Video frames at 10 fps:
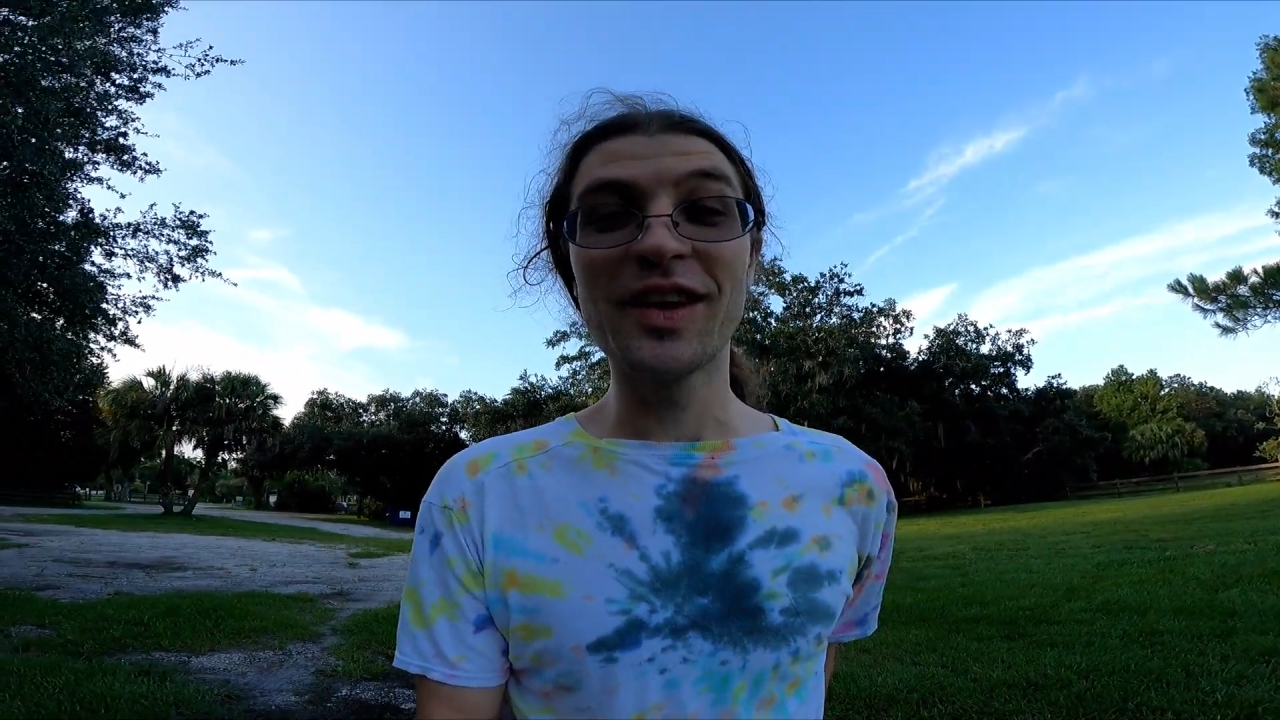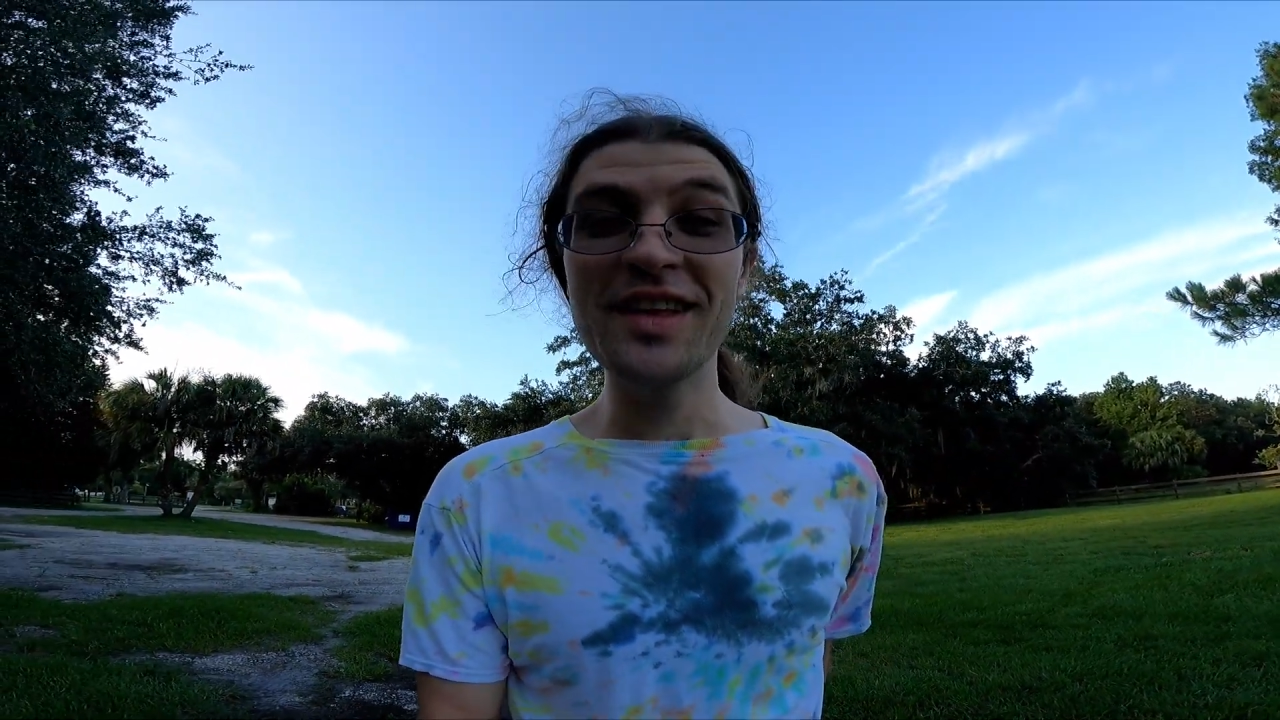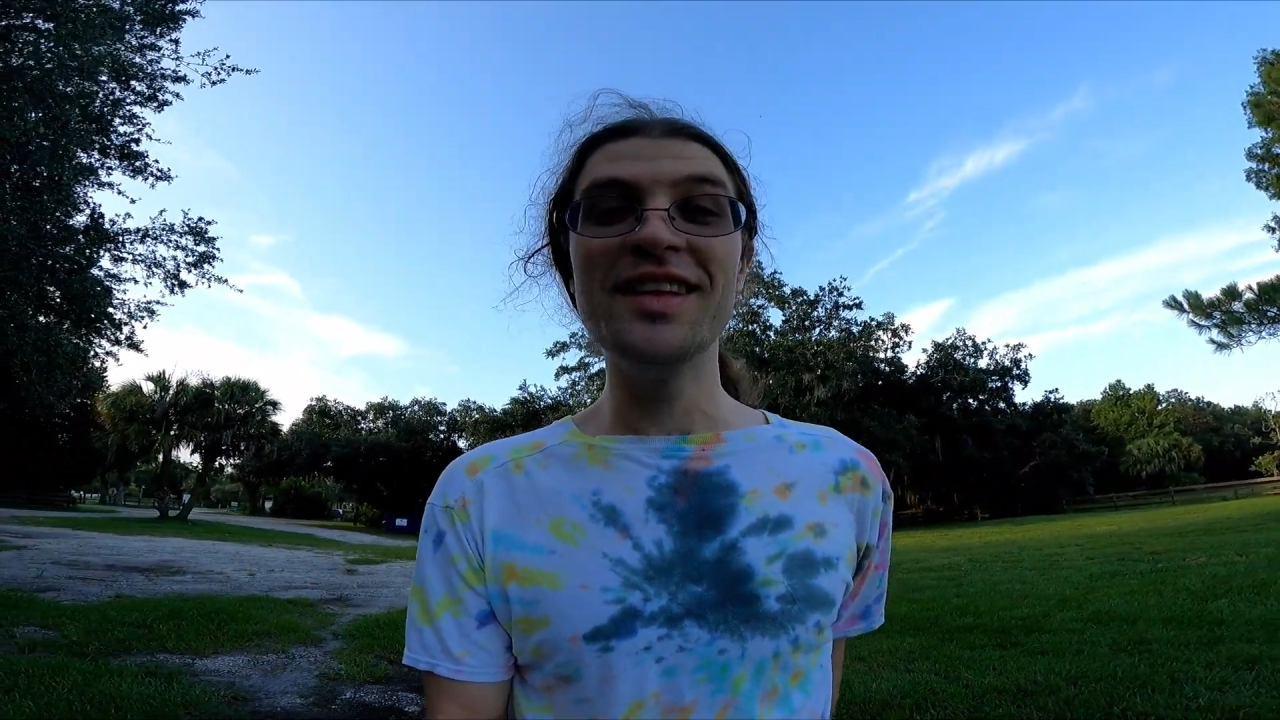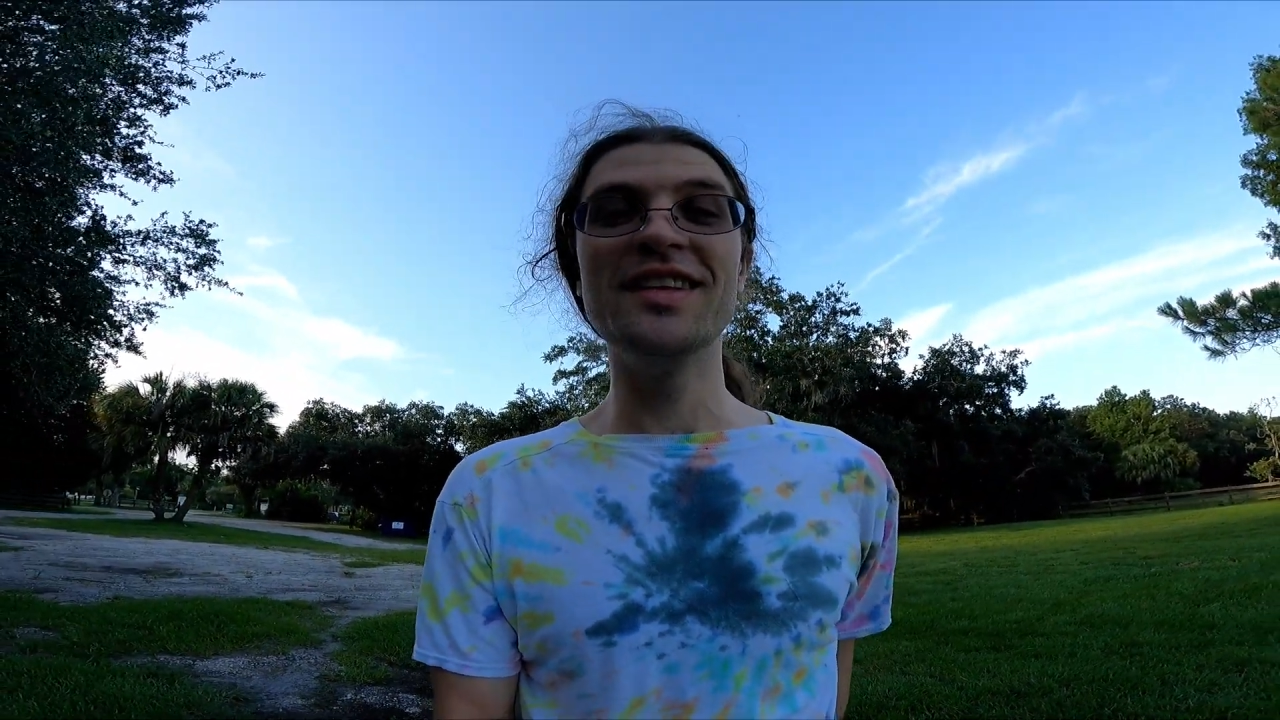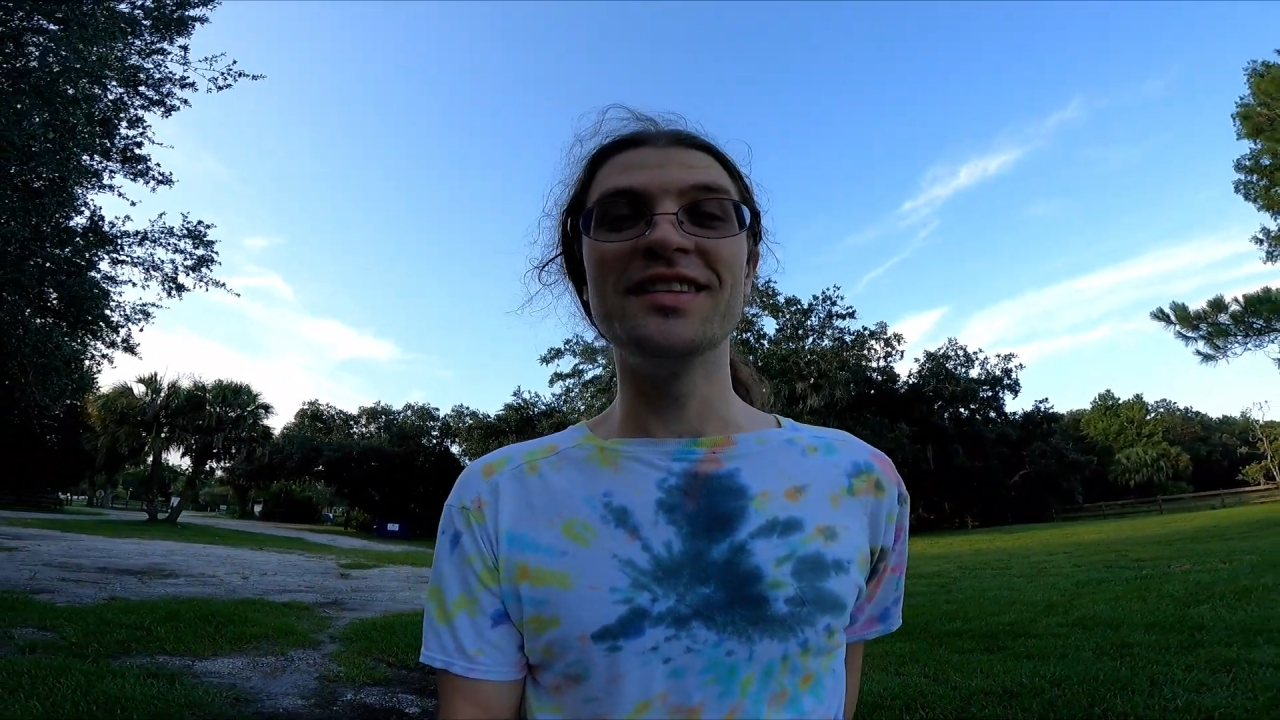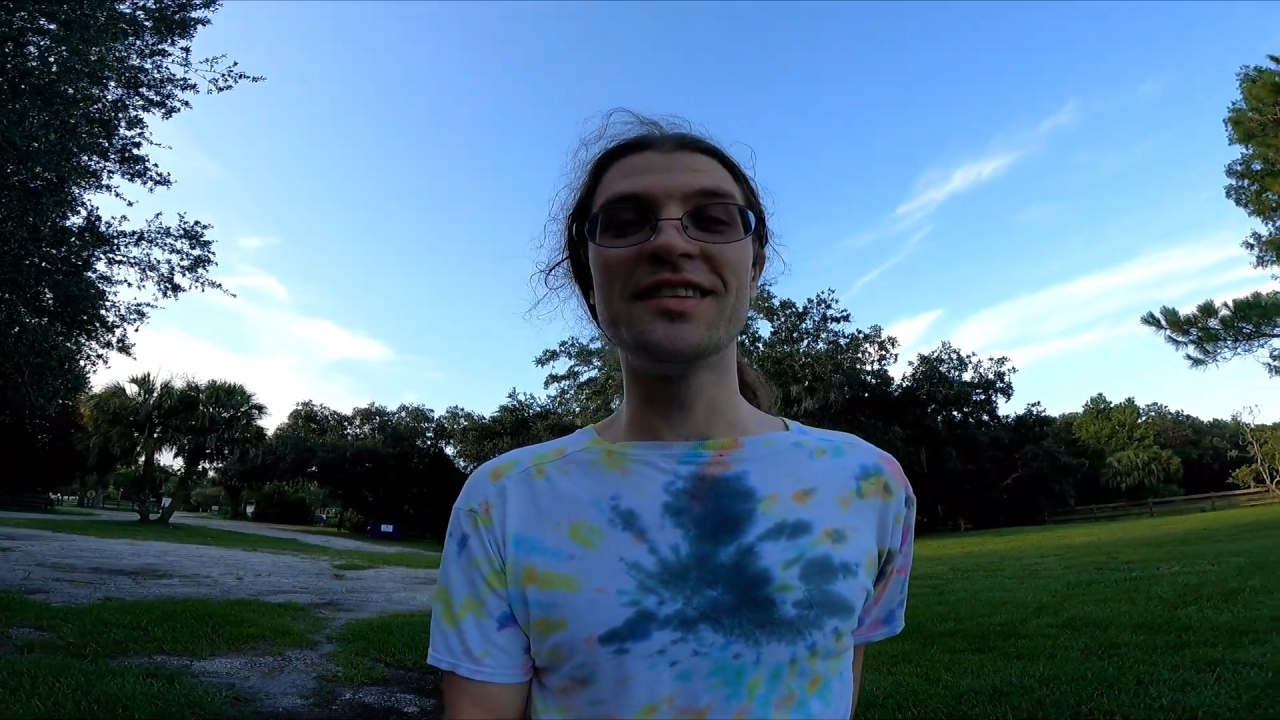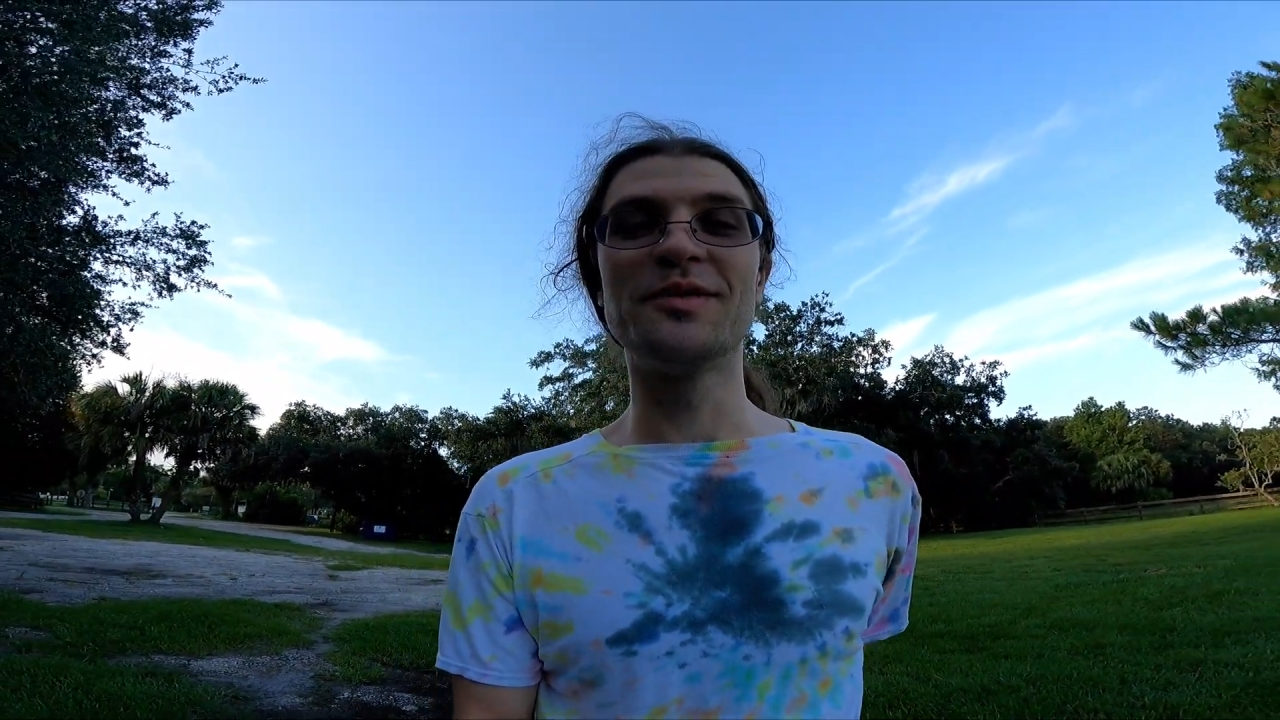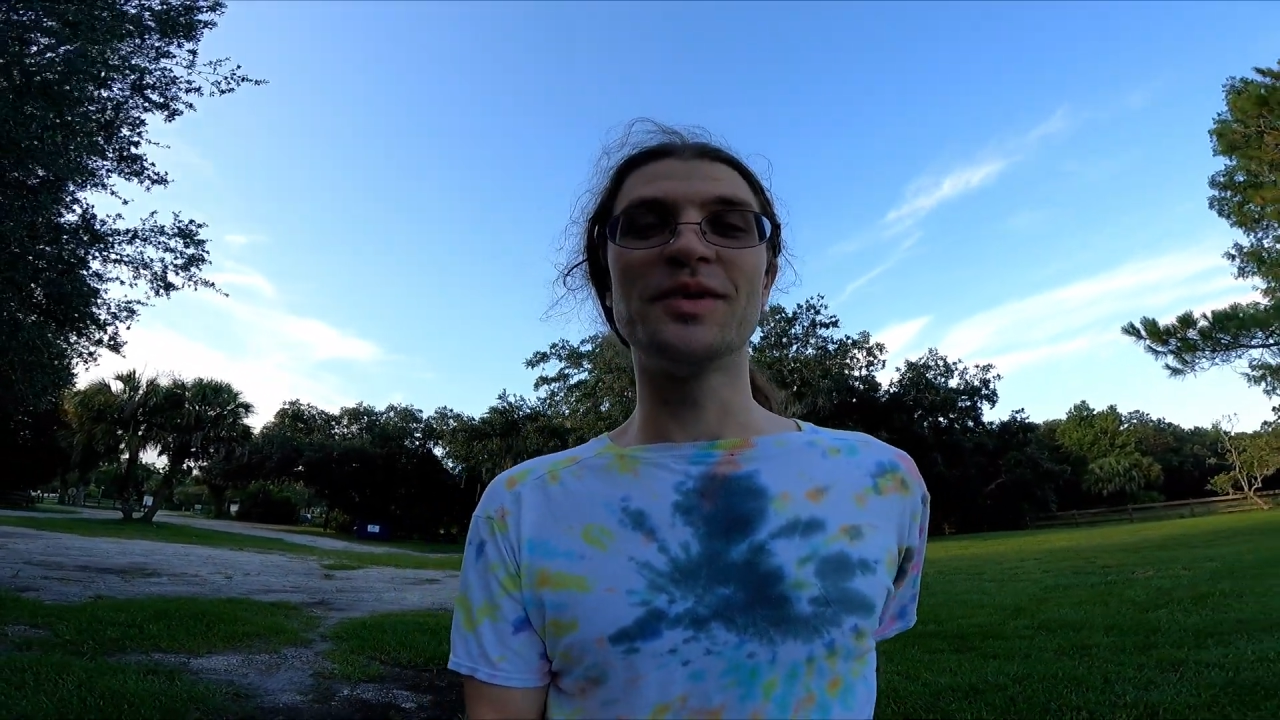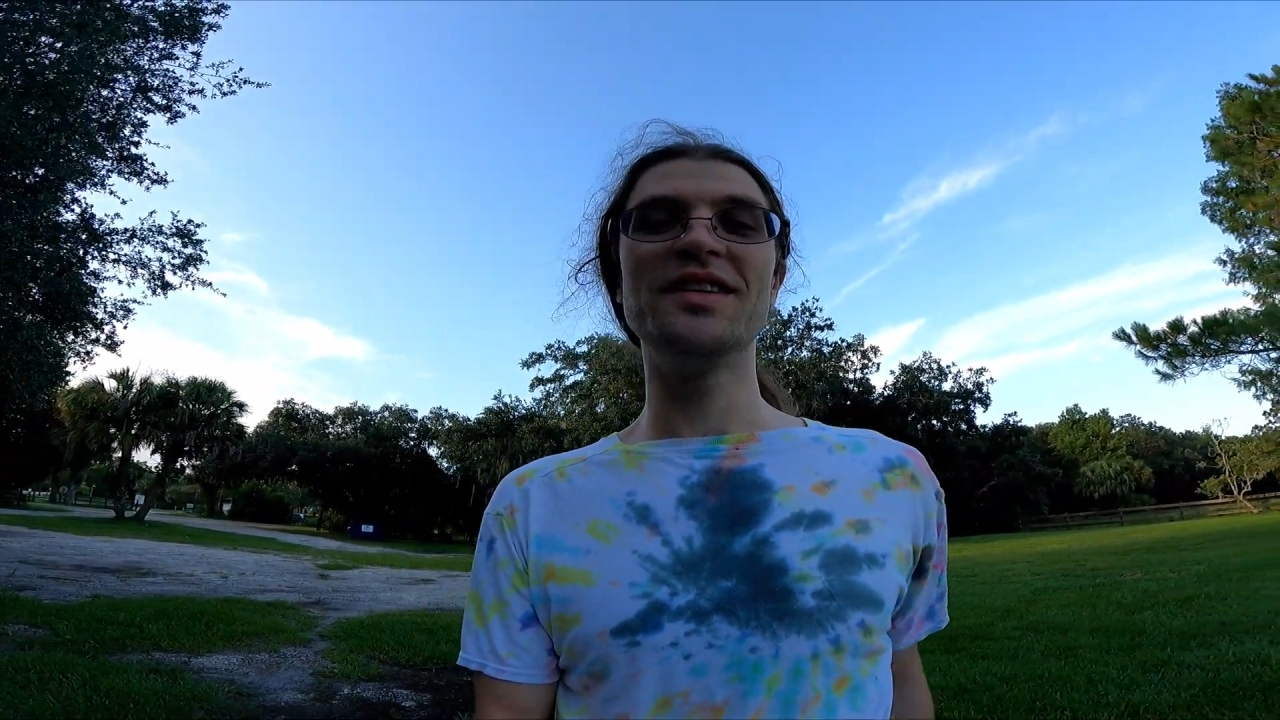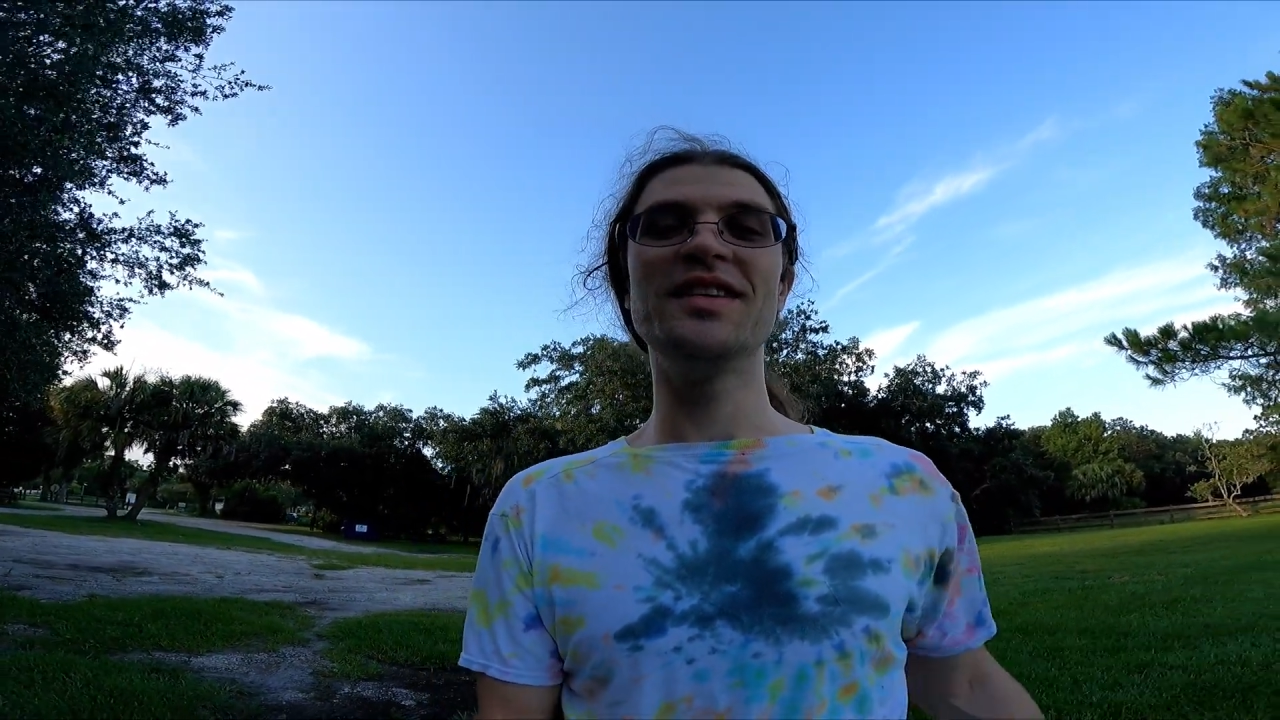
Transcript: please